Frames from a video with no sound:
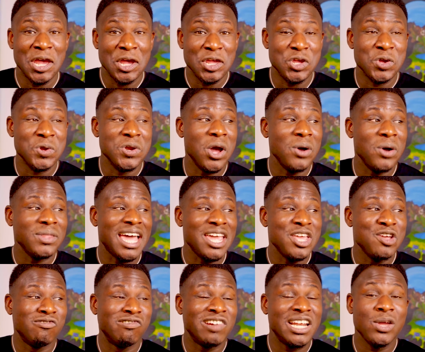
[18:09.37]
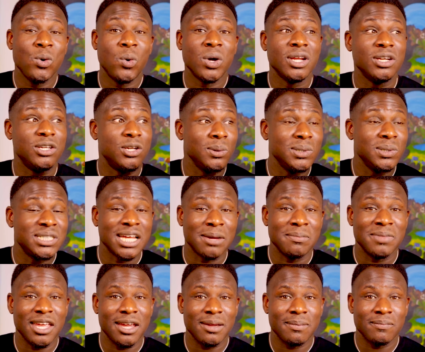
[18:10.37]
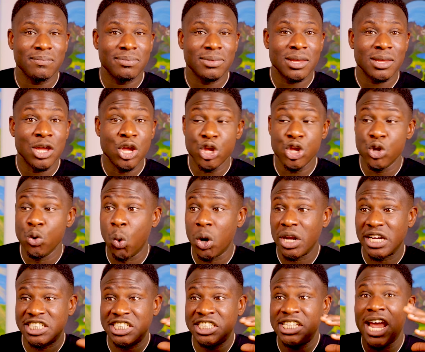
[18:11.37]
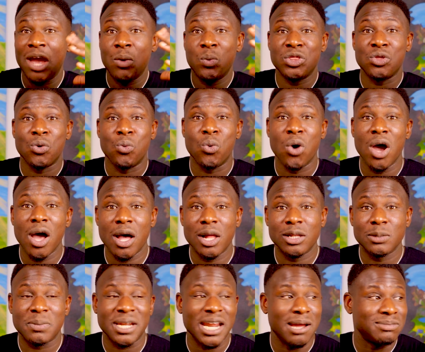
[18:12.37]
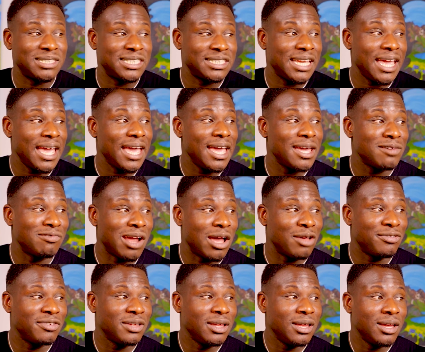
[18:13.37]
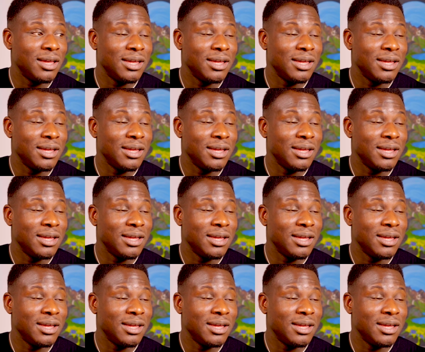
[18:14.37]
You know that you really want to do something, you want to share with the world, but I'm scared, Ralph.